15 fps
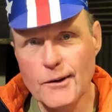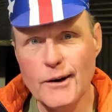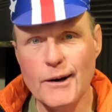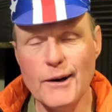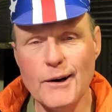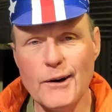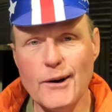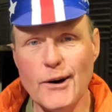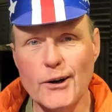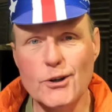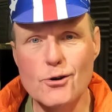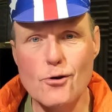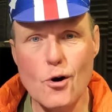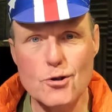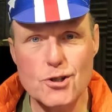
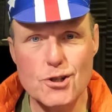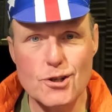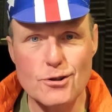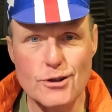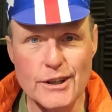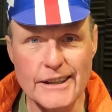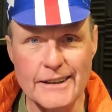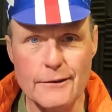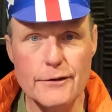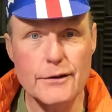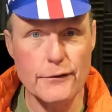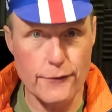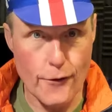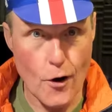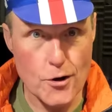across to the
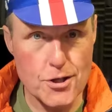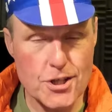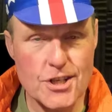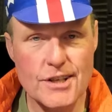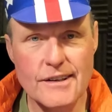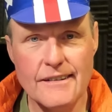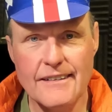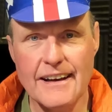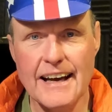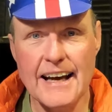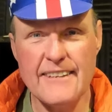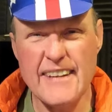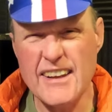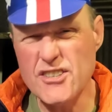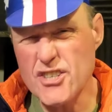Frost
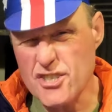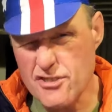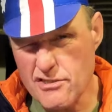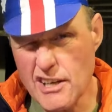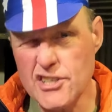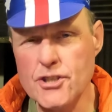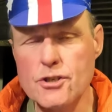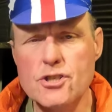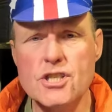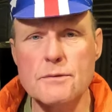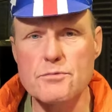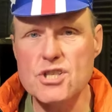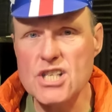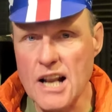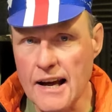and then just adjust
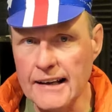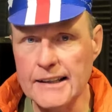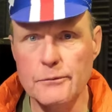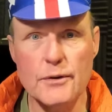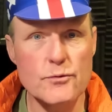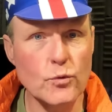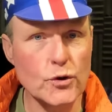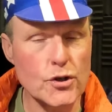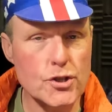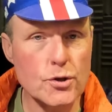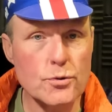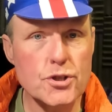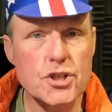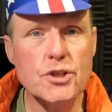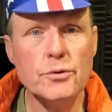them slightly with one or
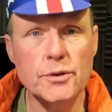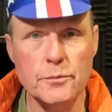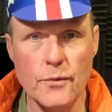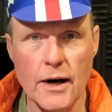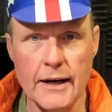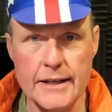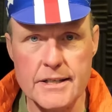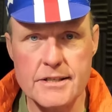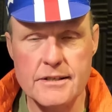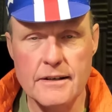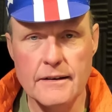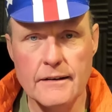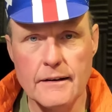two tune-up rides.